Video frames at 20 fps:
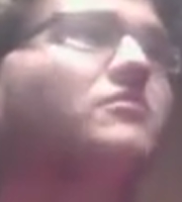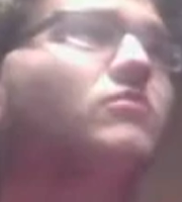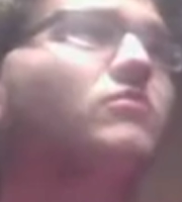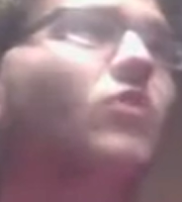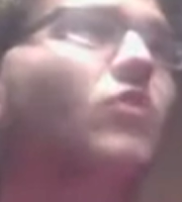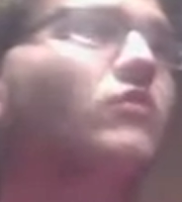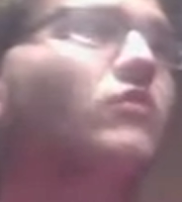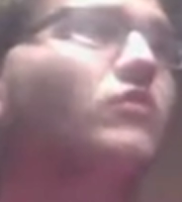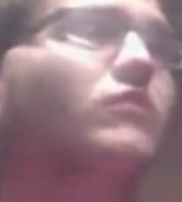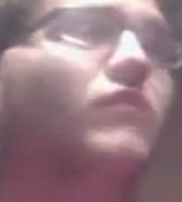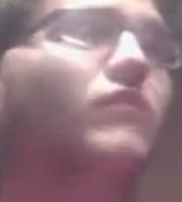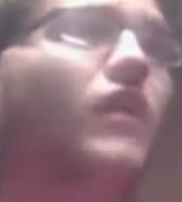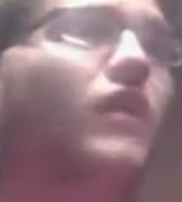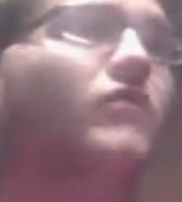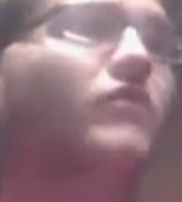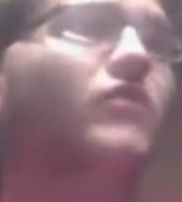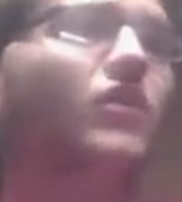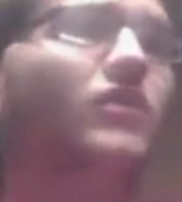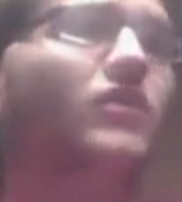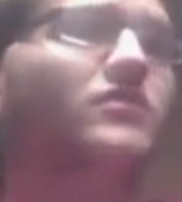over
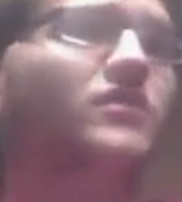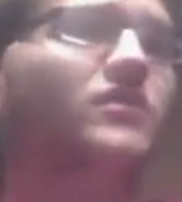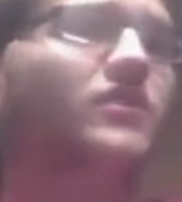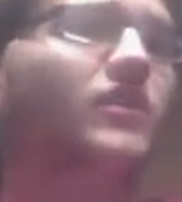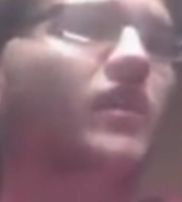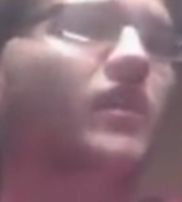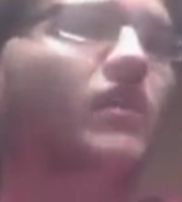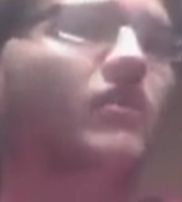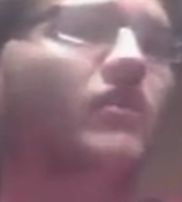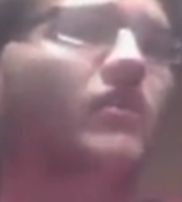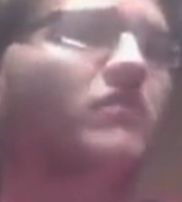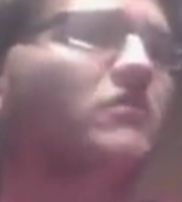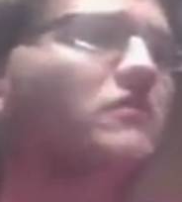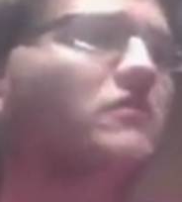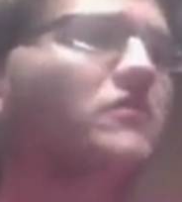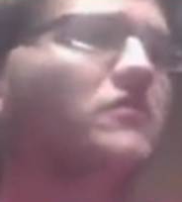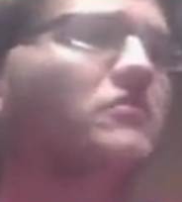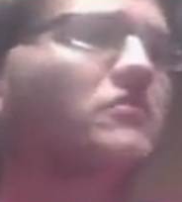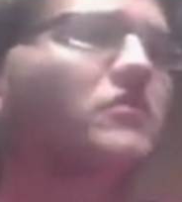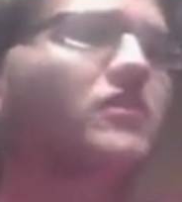5 yards a carry of the
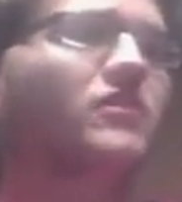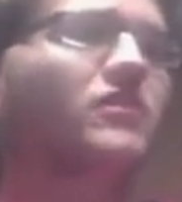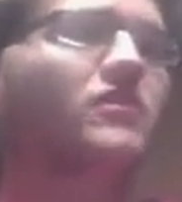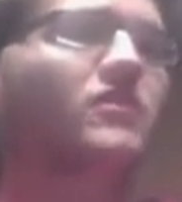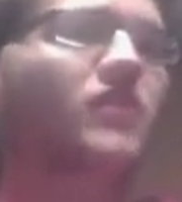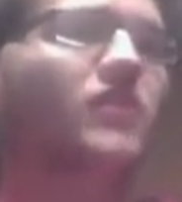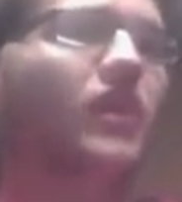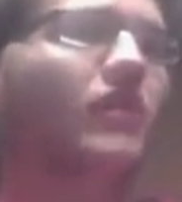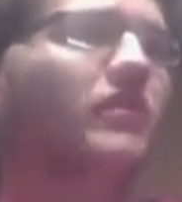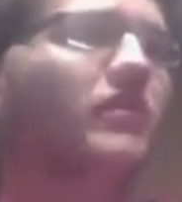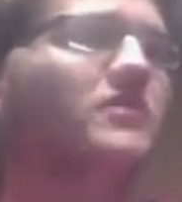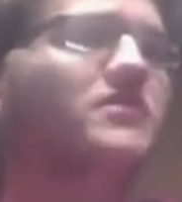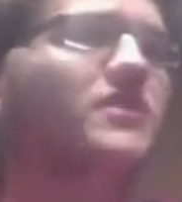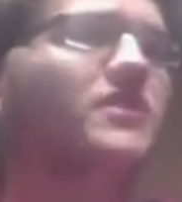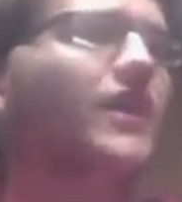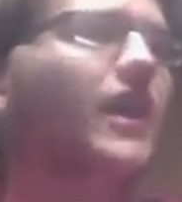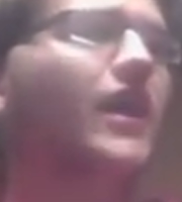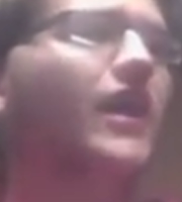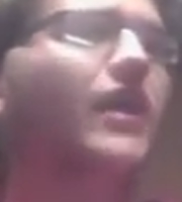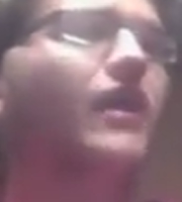few carries he
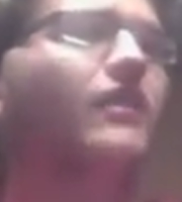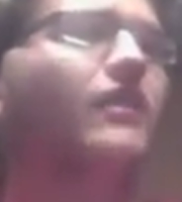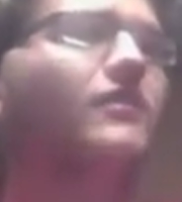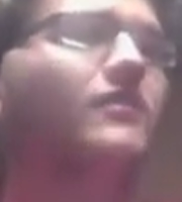had.